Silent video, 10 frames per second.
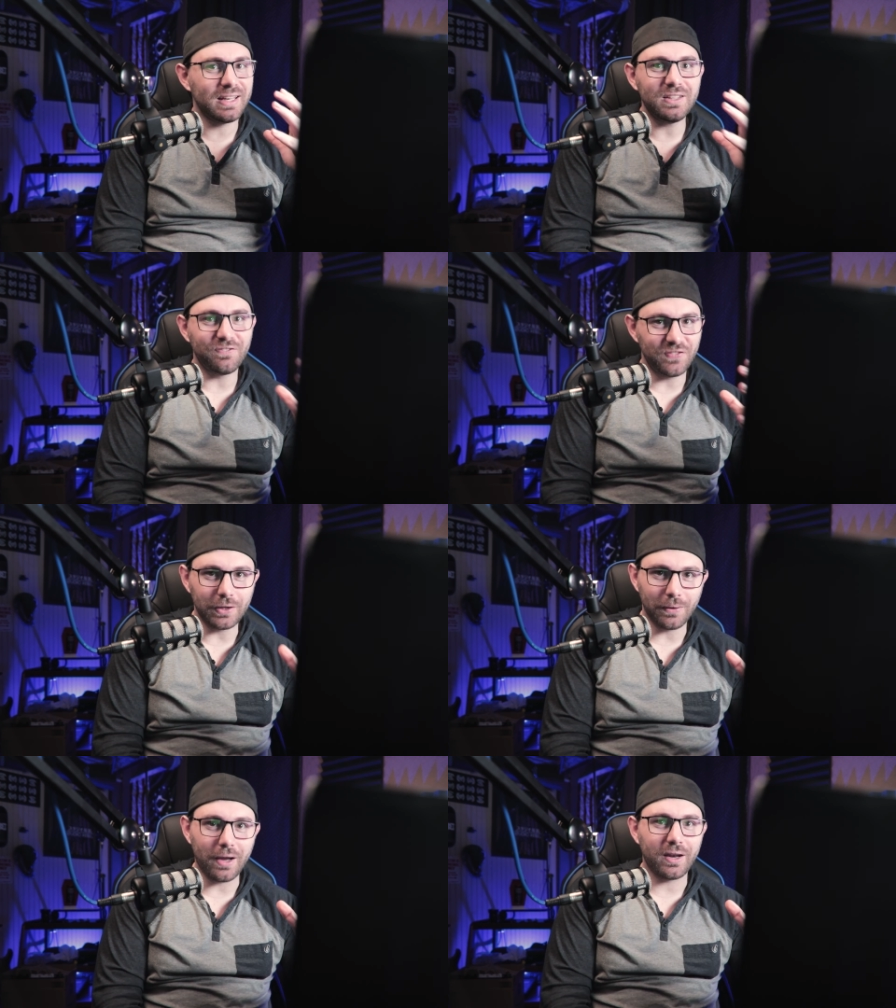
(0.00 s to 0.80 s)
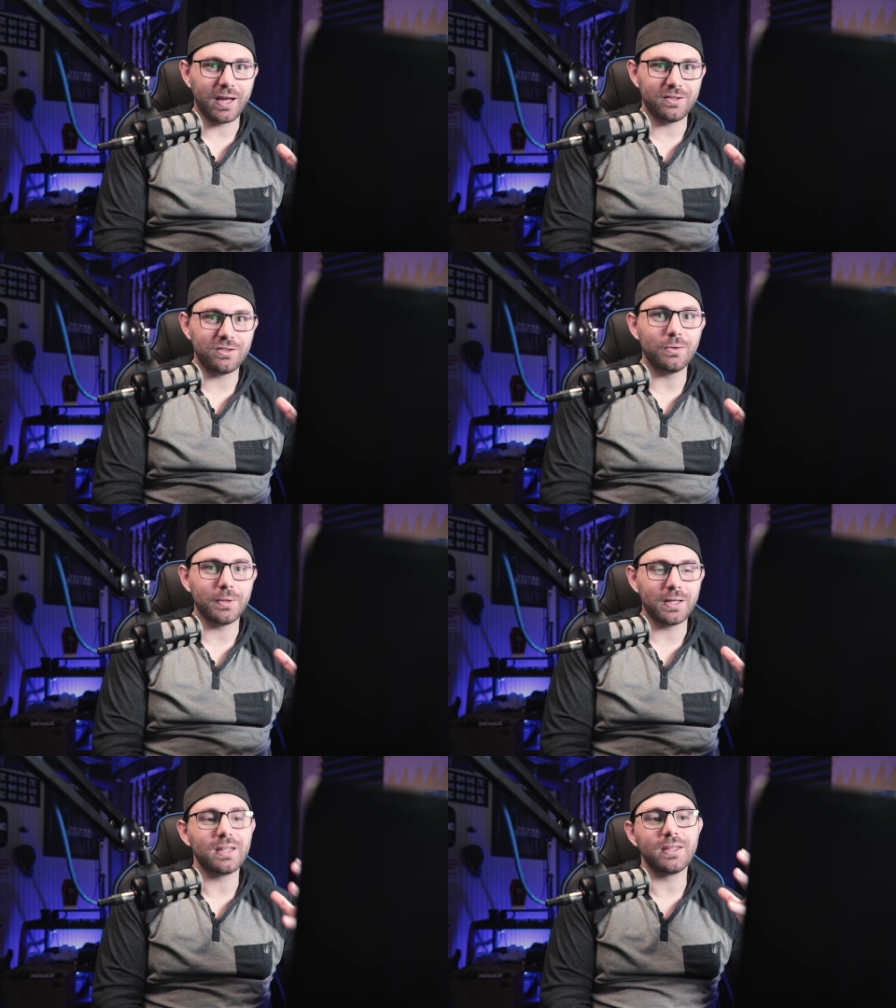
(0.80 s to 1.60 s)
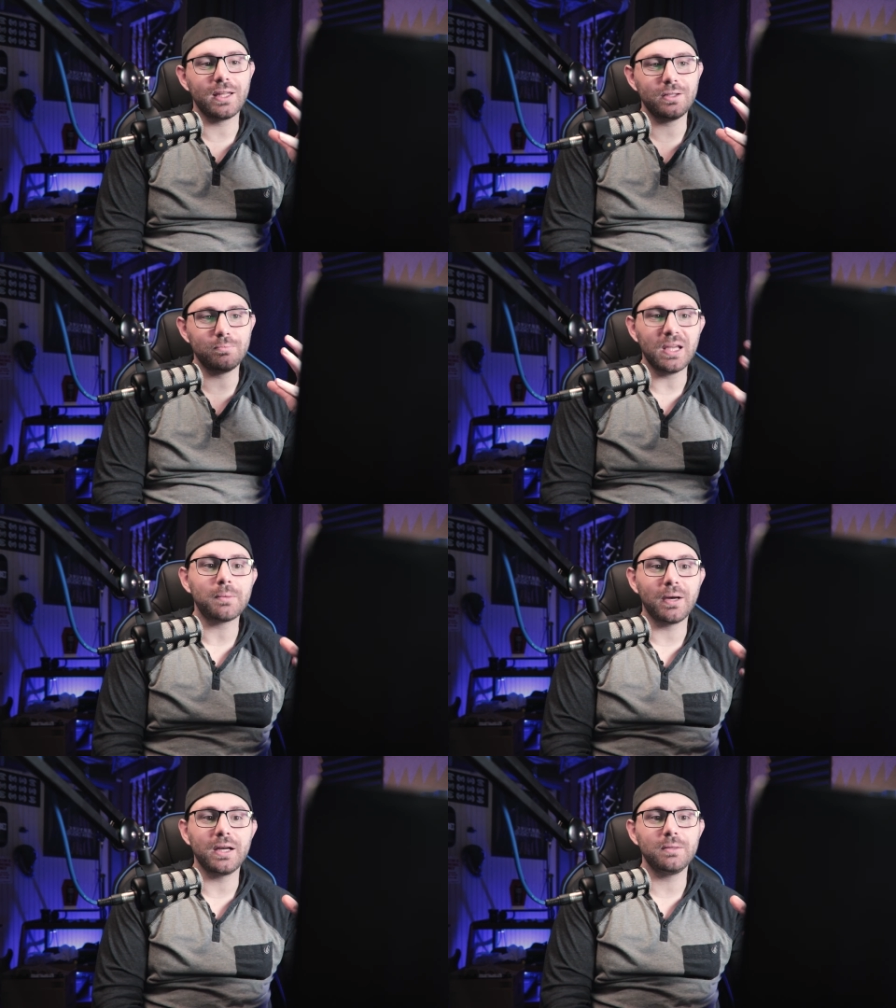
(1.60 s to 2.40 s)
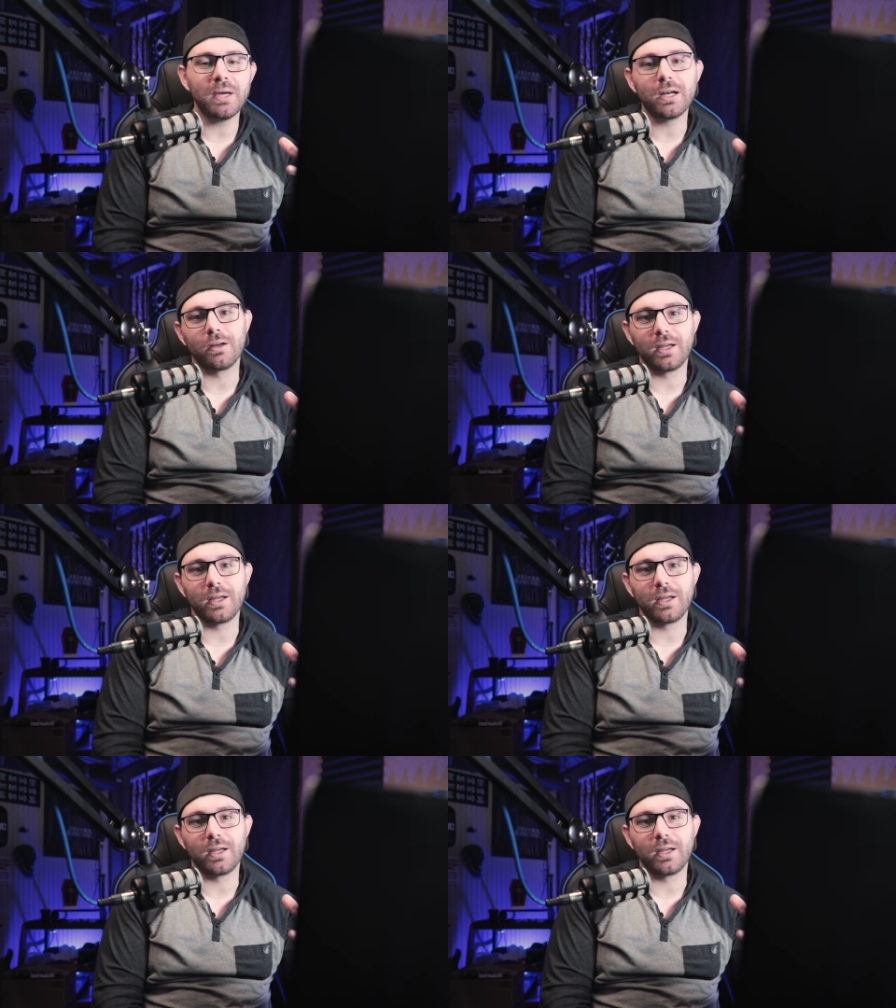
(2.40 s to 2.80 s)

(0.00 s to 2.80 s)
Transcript: I need to figure out how to do it and then make mine better.